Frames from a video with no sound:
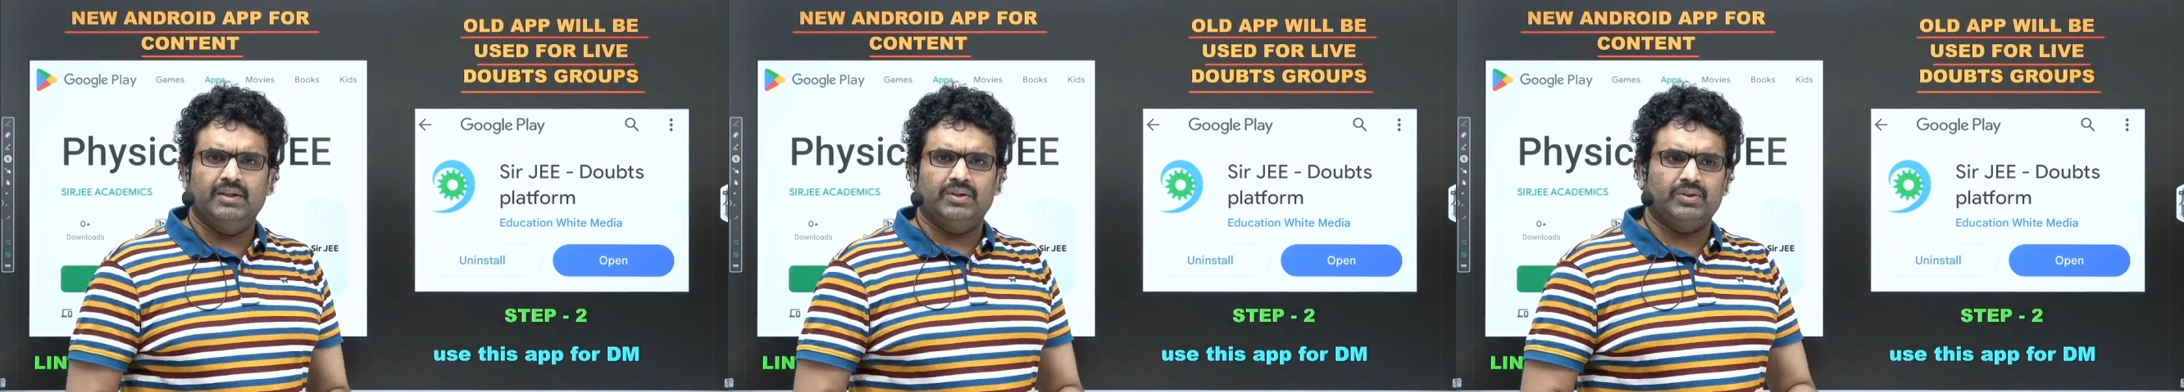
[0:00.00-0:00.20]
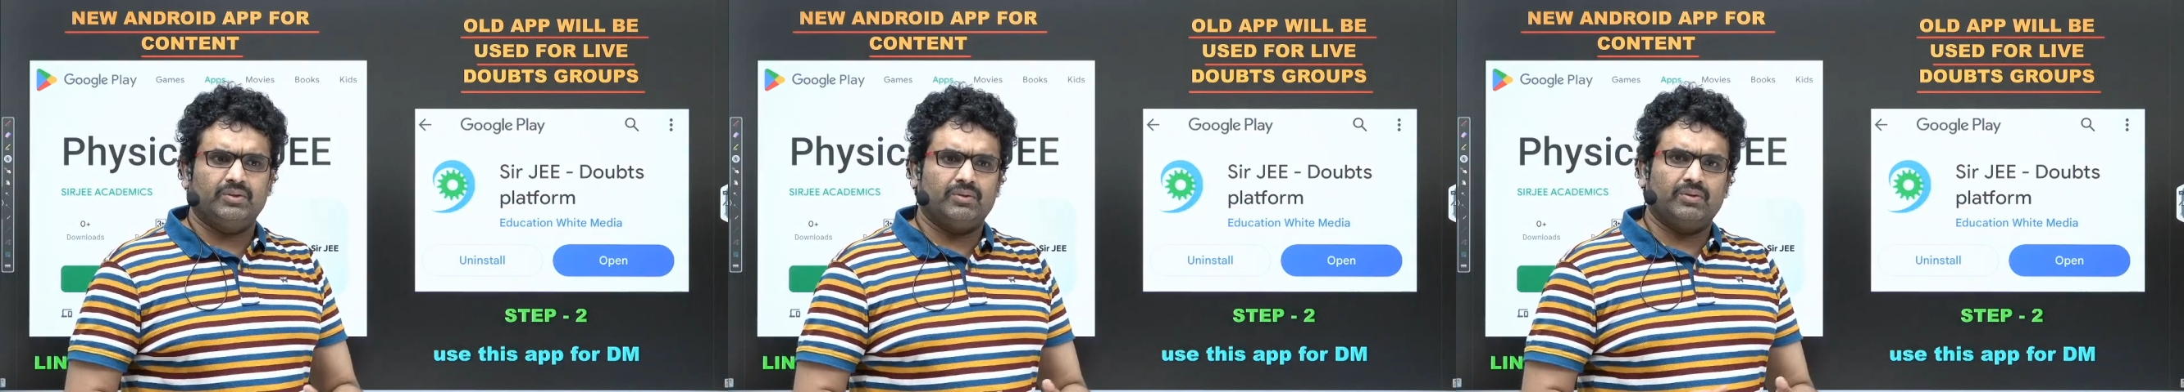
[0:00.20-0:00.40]

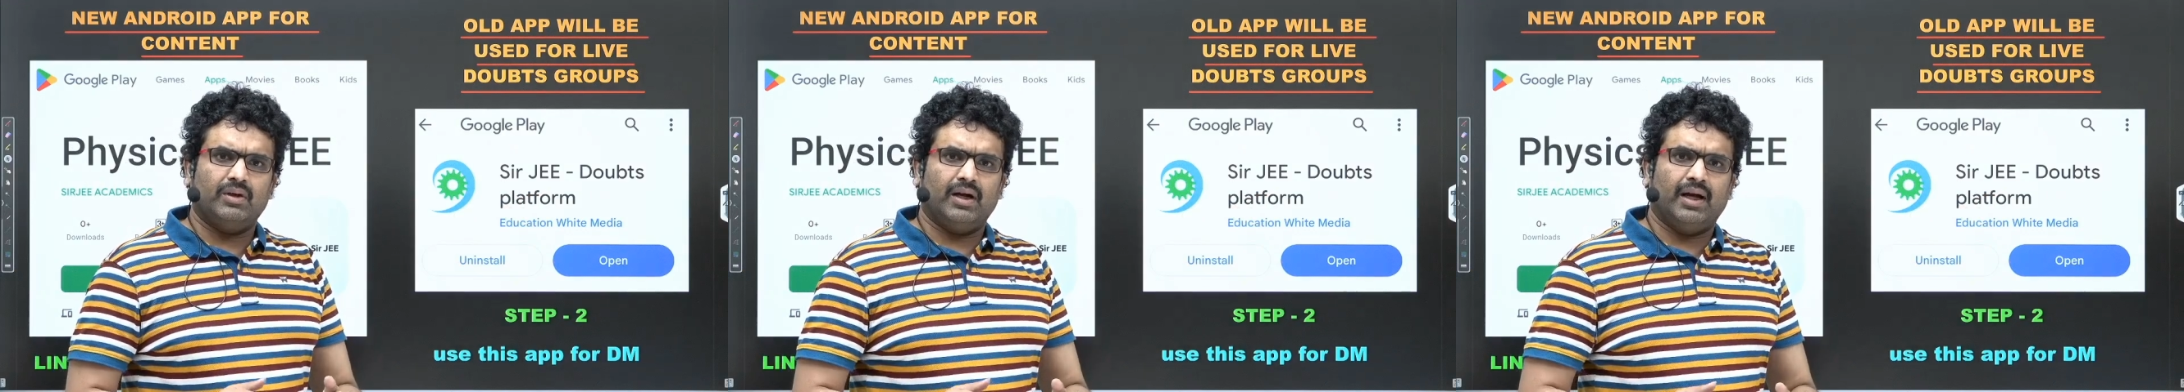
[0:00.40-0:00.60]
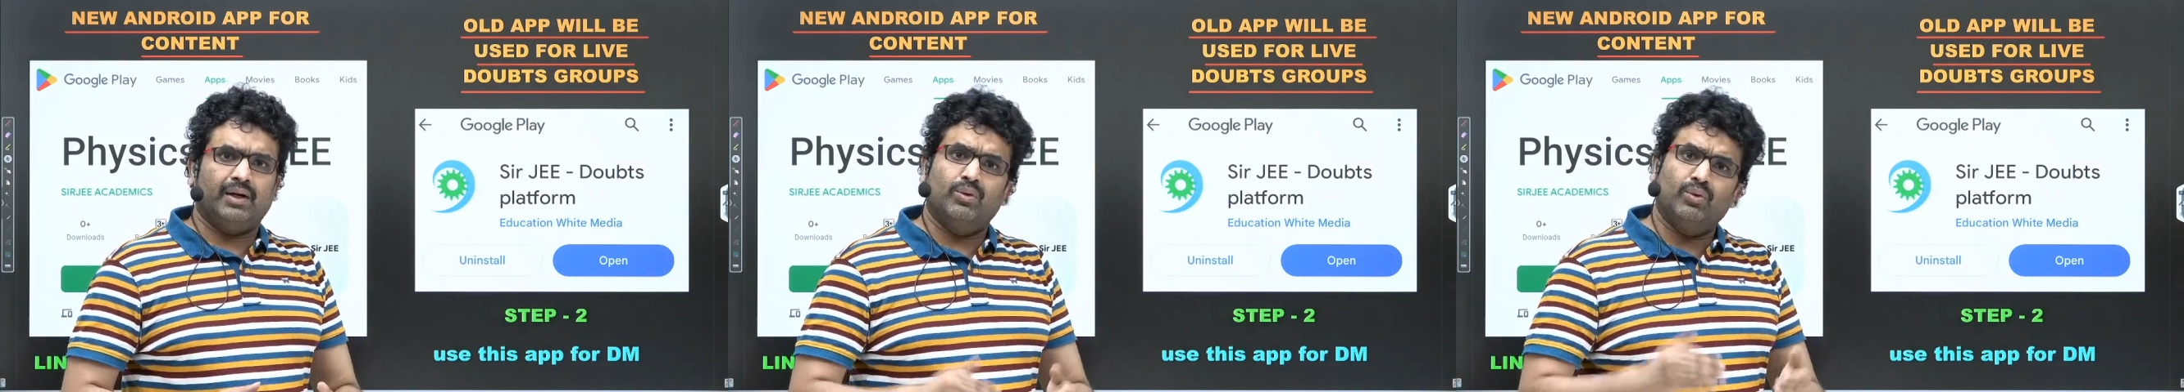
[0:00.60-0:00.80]
So
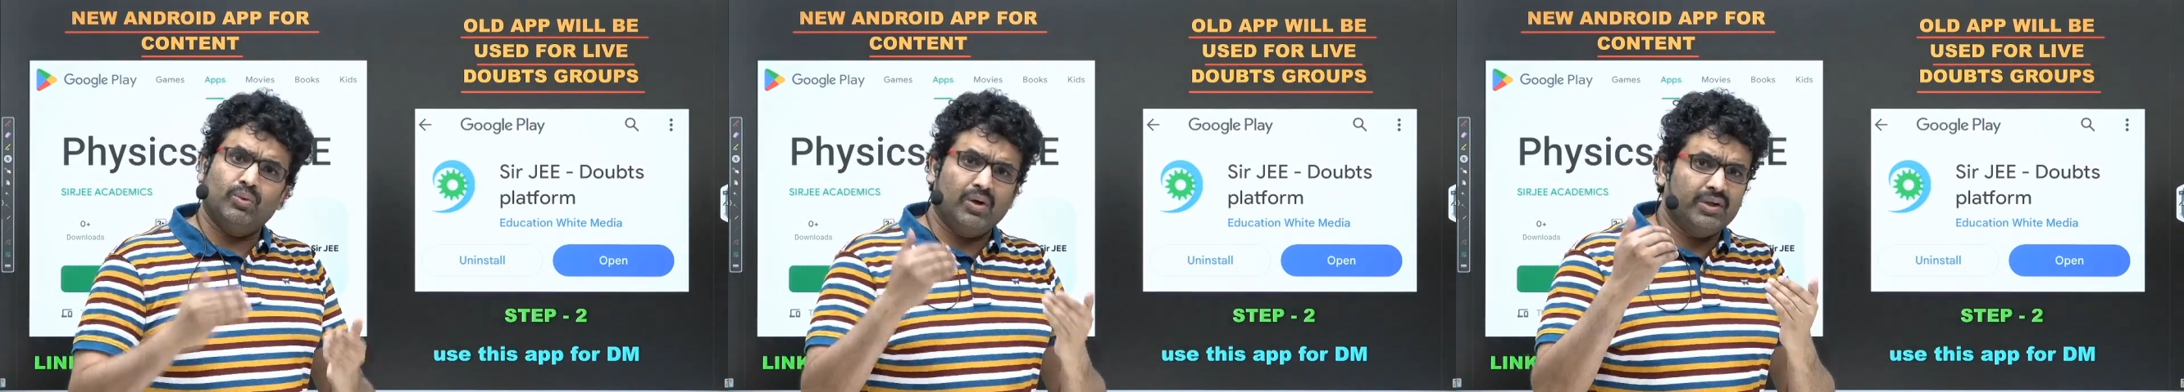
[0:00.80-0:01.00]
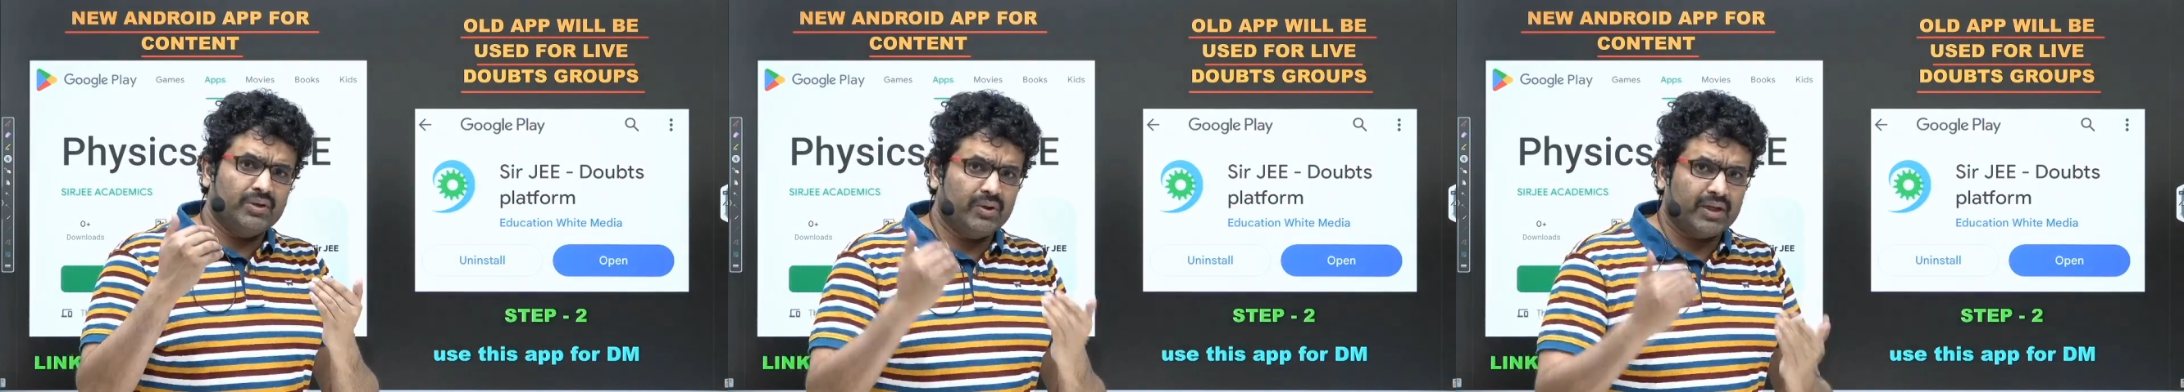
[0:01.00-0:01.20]
I don't
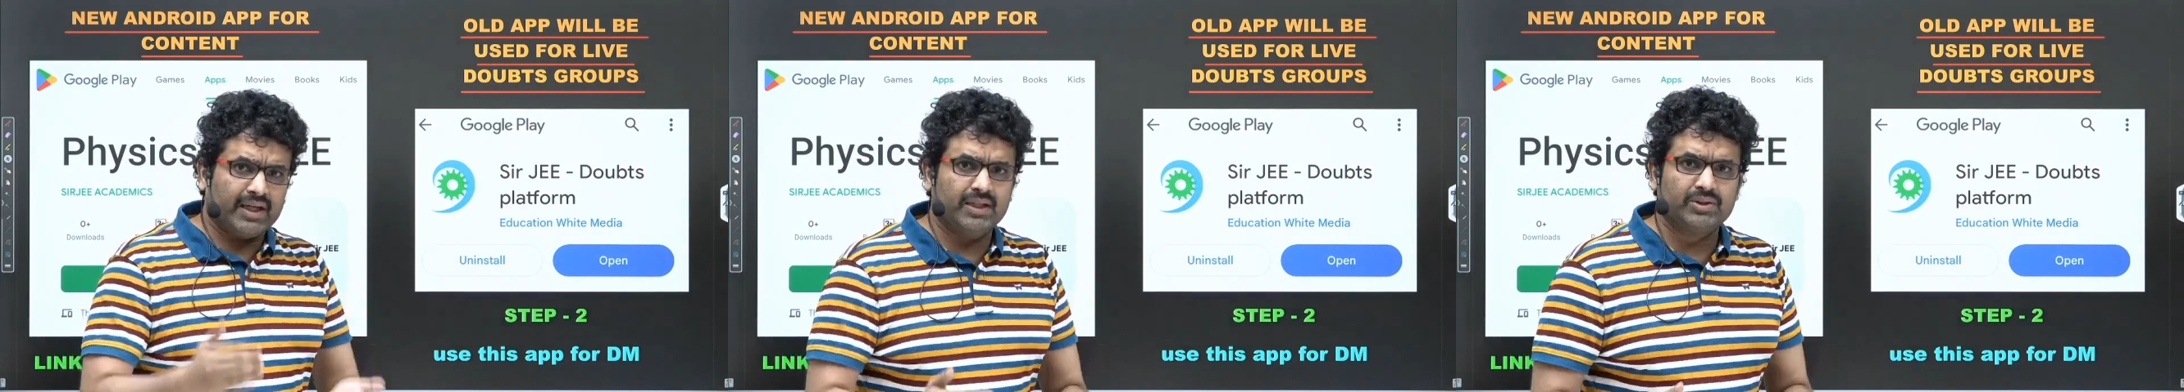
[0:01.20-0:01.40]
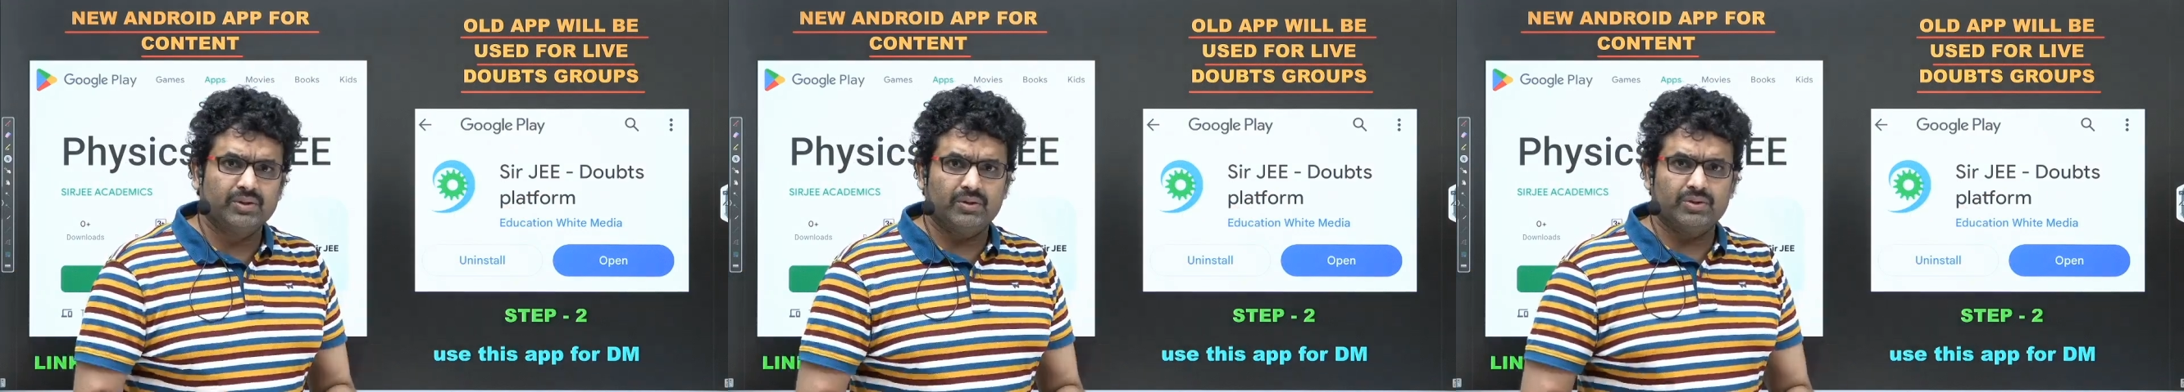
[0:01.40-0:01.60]
want your
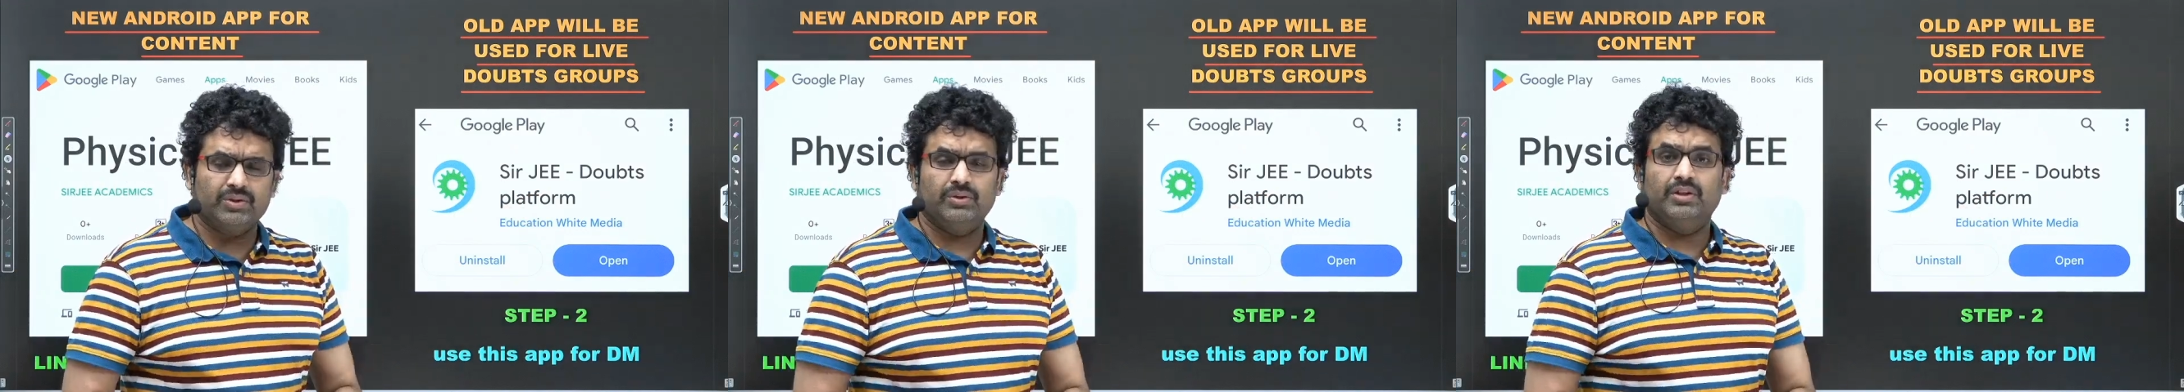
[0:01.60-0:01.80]
age also.